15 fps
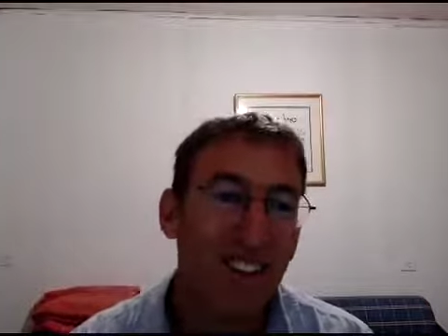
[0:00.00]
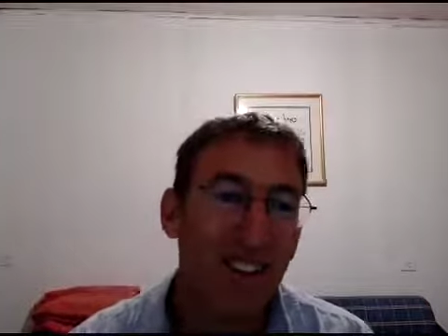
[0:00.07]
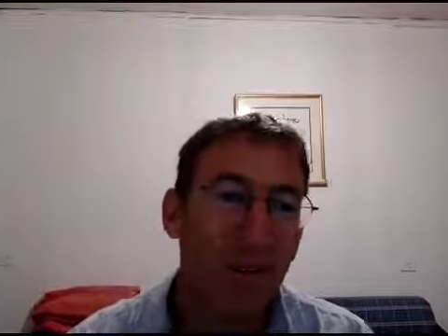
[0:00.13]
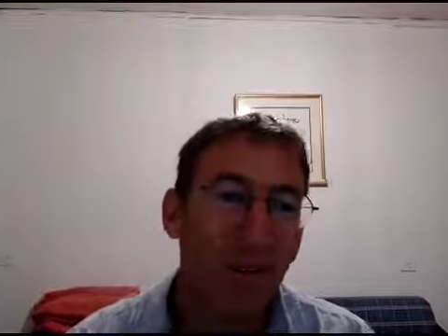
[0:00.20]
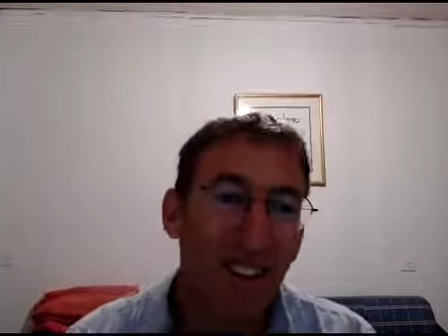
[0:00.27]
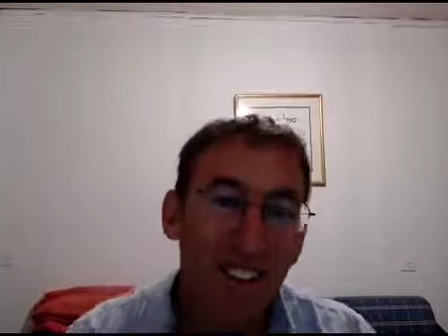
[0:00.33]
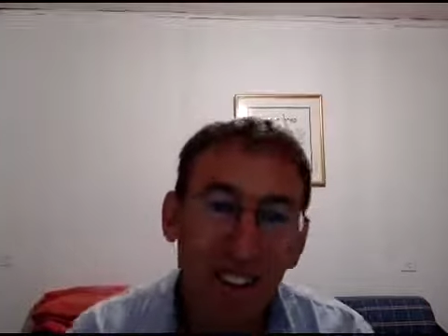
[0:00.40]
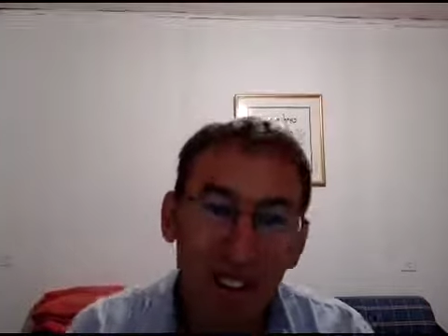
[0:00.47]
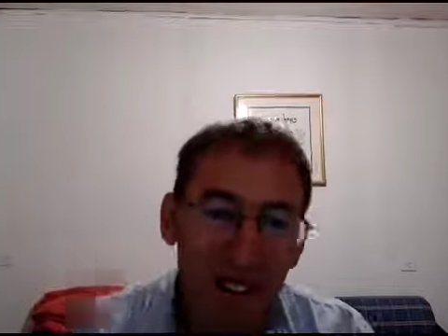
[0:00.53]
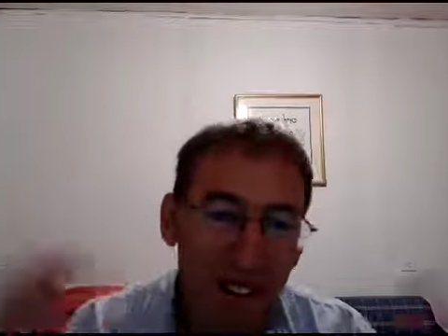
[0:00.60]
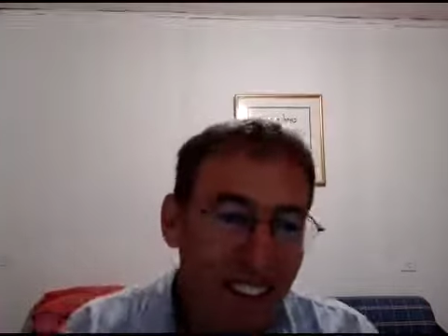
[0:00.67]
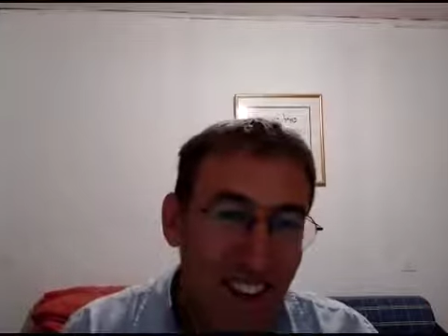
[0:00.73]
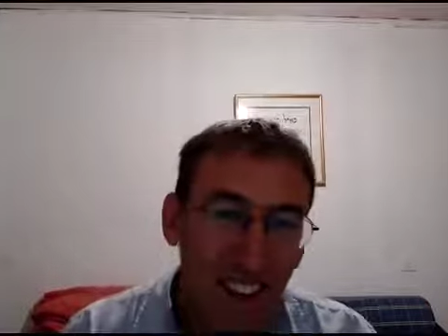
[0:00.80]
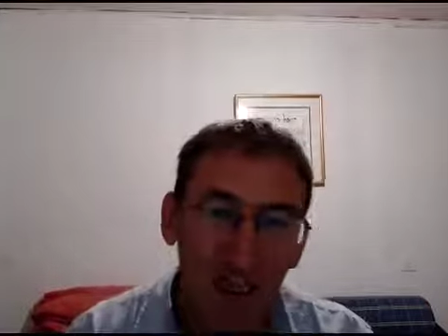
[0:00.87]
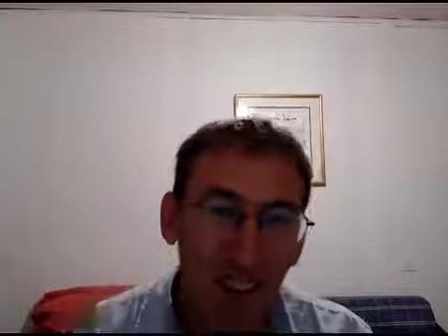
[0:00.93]
With
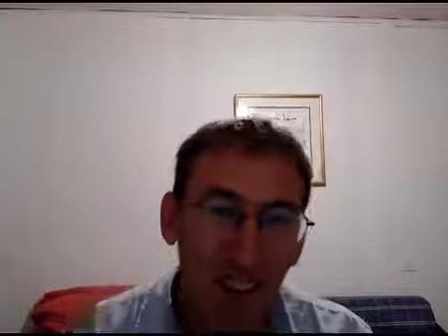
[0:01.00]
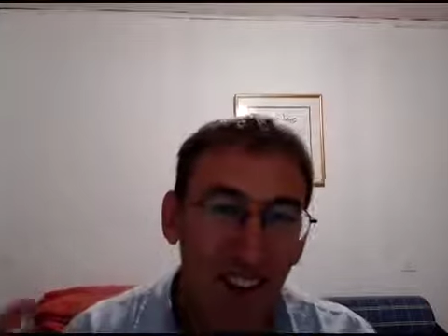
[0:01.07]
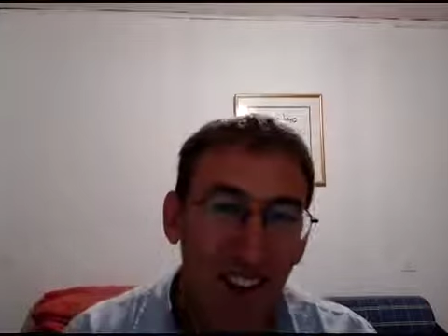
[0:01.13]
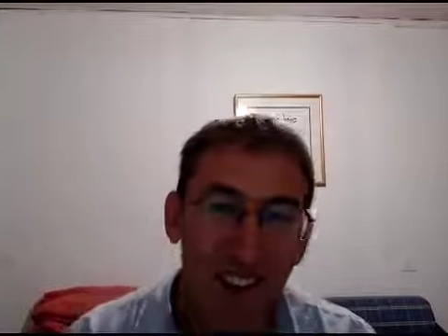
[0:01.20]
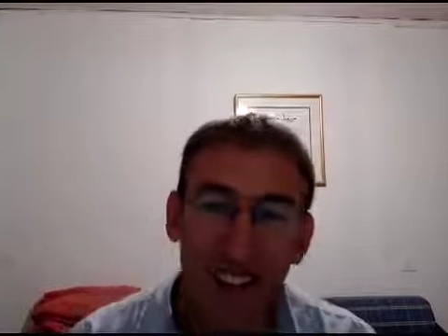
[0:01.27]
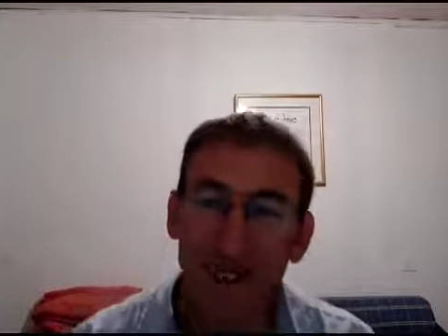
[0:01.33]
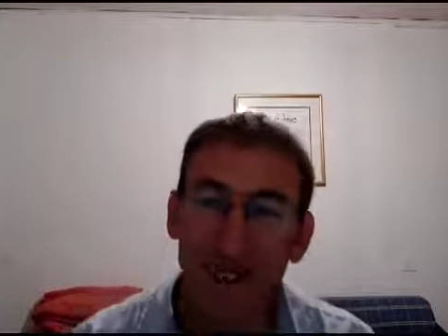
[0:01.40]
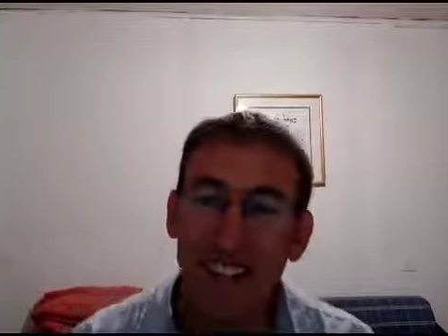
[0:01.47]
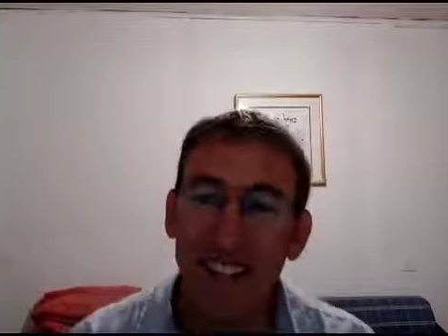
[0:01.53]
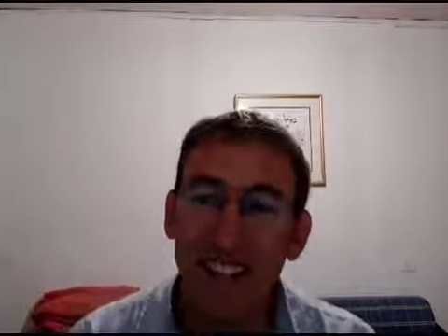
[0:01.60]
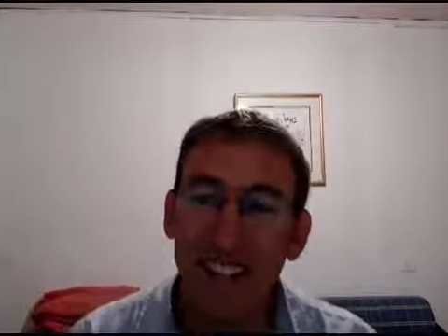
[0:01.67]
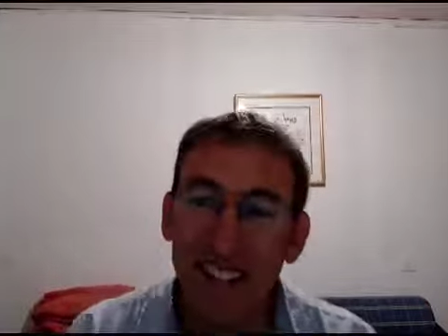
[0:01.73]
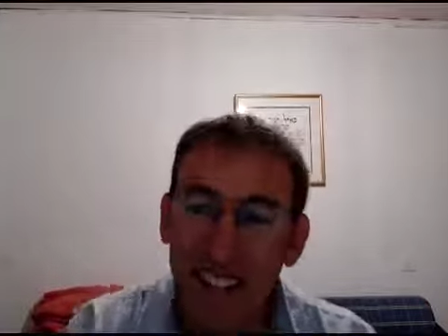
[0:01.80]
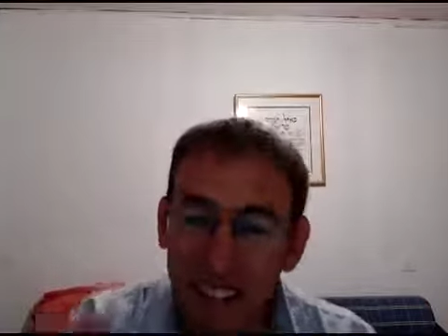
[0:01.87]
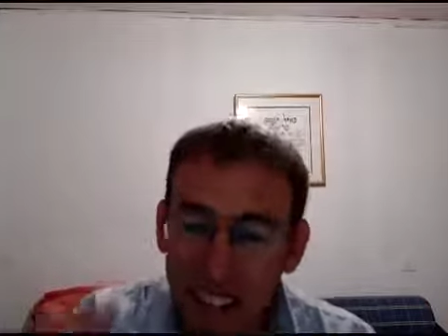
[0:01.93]
everything going on outside,
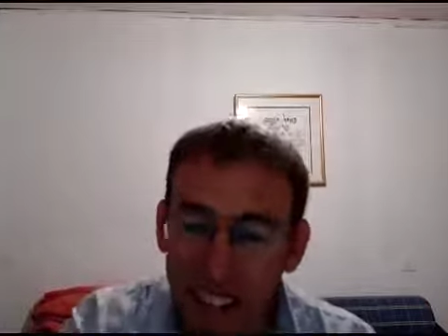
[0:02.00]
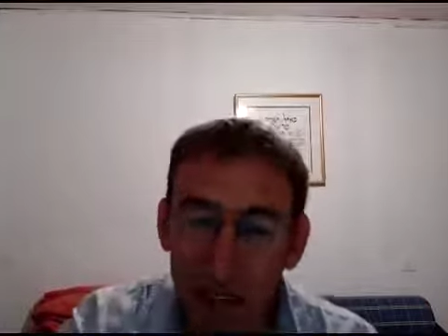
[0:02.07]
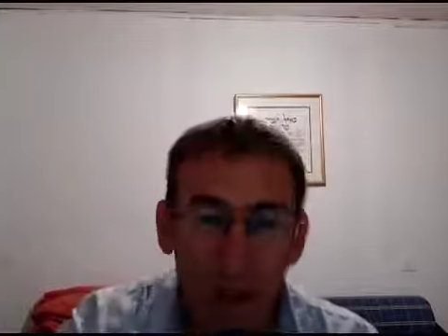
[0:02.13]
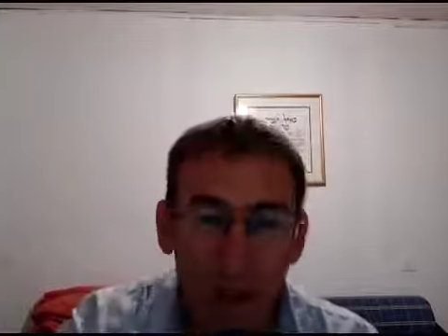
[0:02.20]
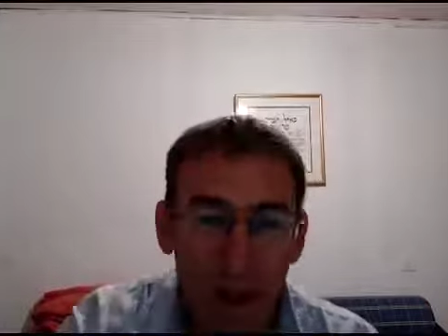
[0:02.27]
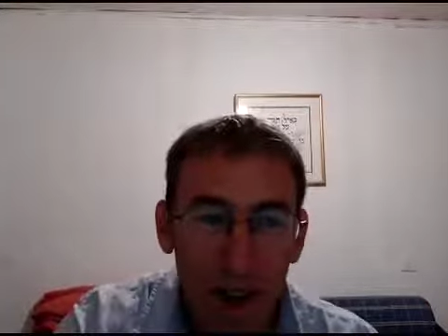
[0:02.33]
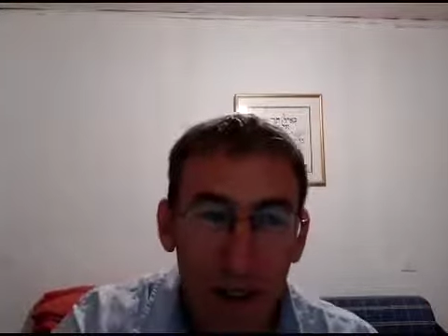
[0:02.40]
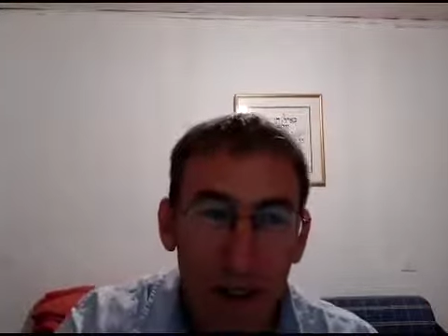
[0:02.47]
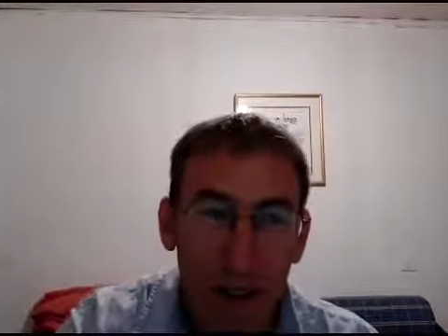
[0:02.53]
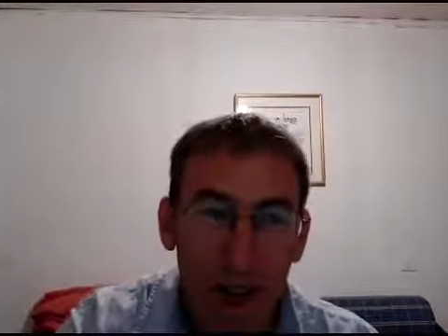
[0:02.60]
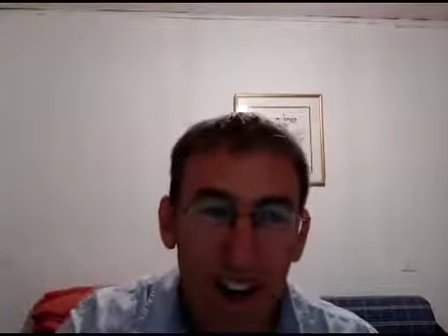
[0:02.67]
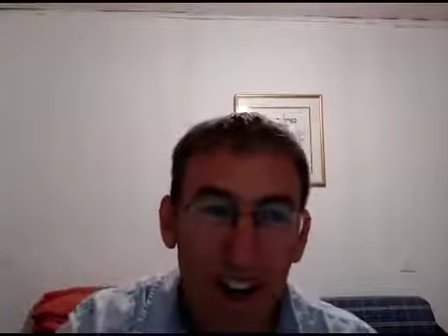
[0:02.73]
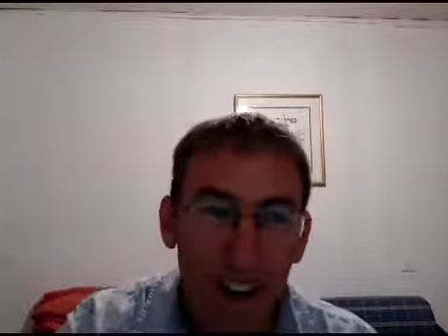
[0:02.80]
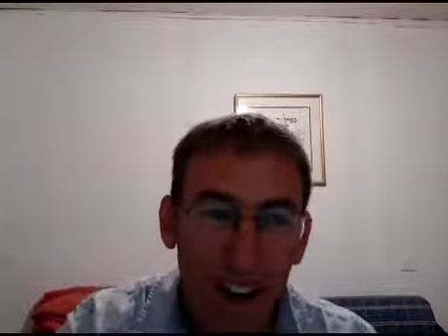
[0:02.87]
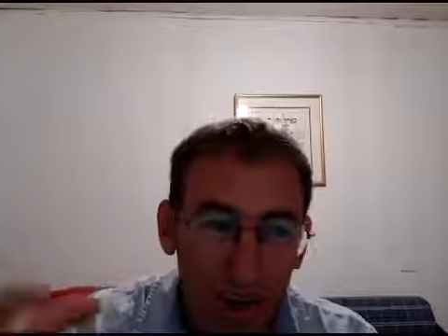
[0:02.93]
she's saying, You're putting
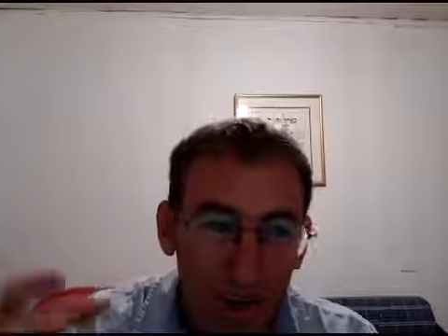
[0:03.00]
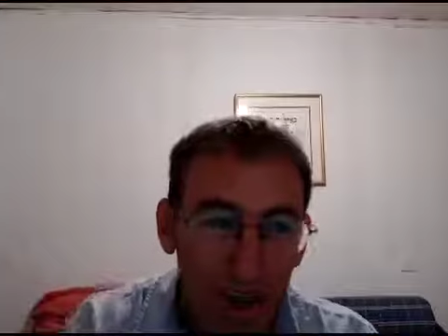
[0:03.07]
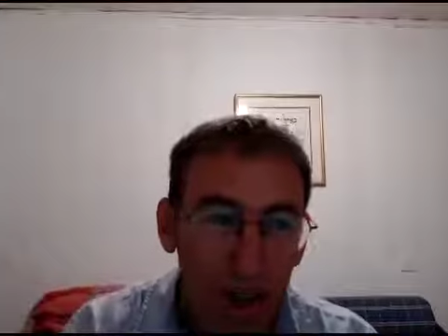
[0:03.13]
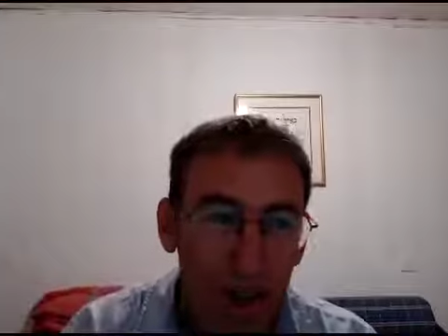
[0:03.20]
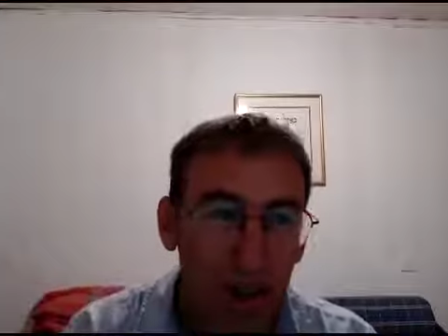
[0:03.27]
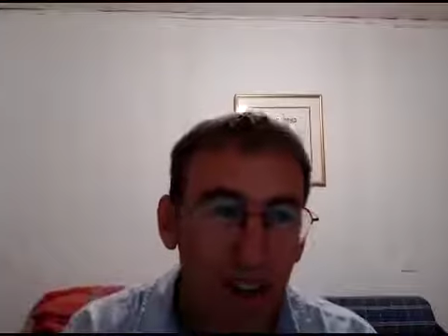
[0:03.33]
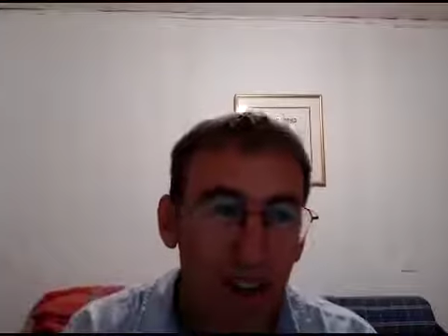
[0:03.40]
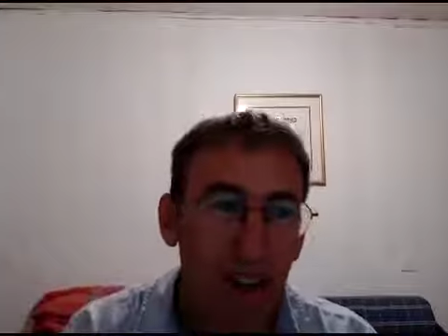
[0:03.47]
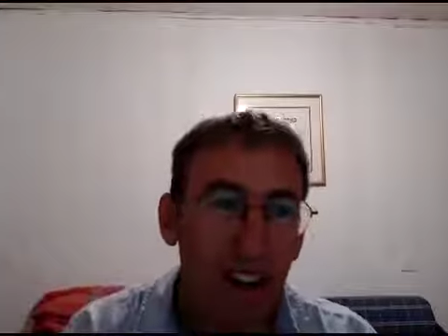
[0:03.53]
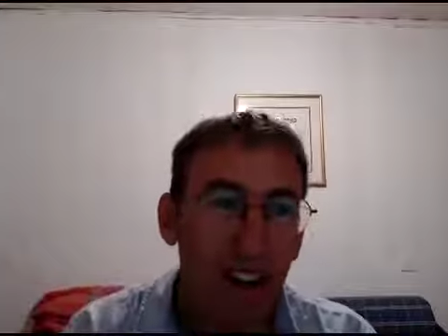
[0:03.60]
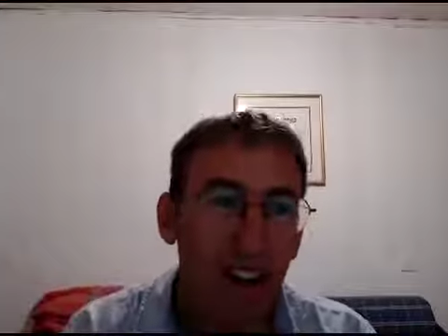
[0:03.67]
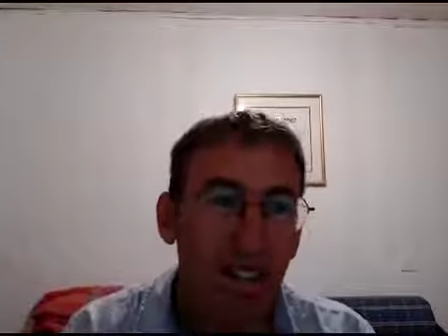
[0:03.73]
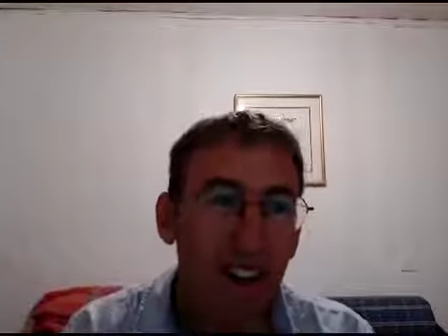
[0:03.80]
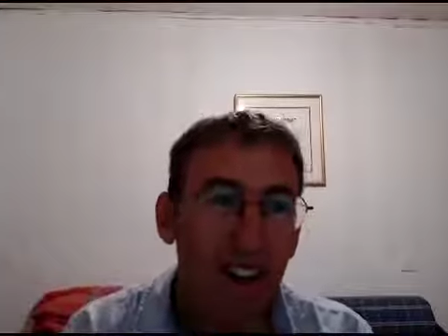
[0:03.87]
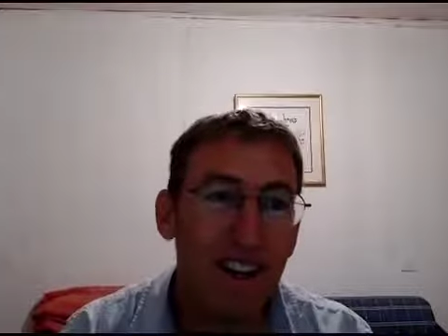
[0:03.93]
weight in our boat. You're
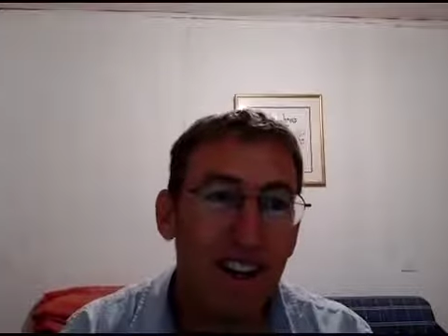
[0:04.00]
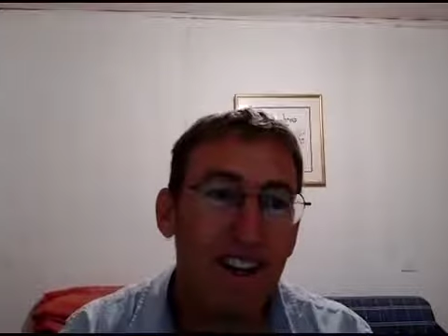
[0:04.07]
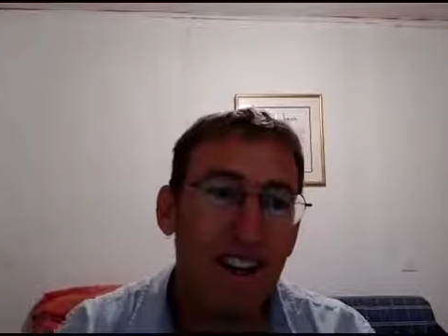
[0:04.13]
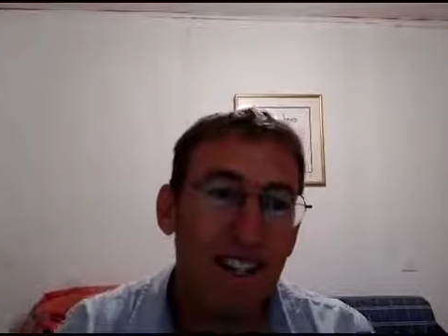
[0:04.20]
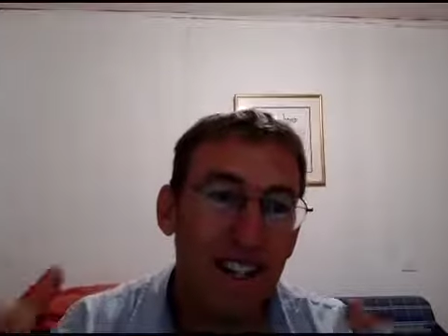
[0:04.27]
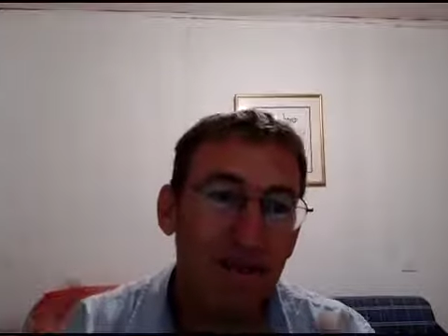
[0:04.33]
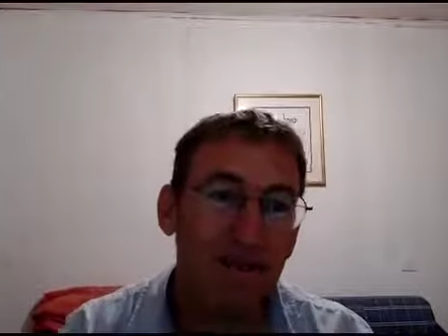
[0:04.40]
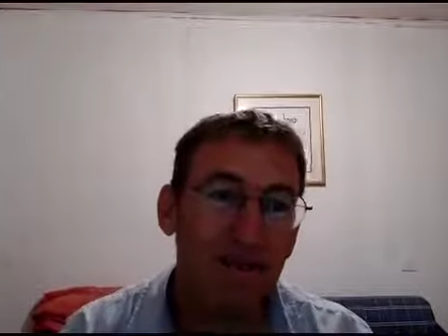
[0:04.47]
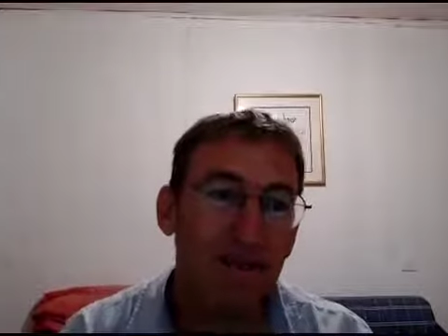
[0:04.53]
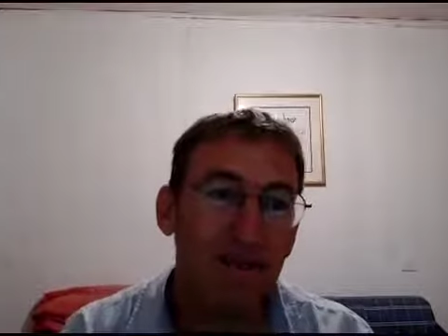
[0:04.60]
giving us.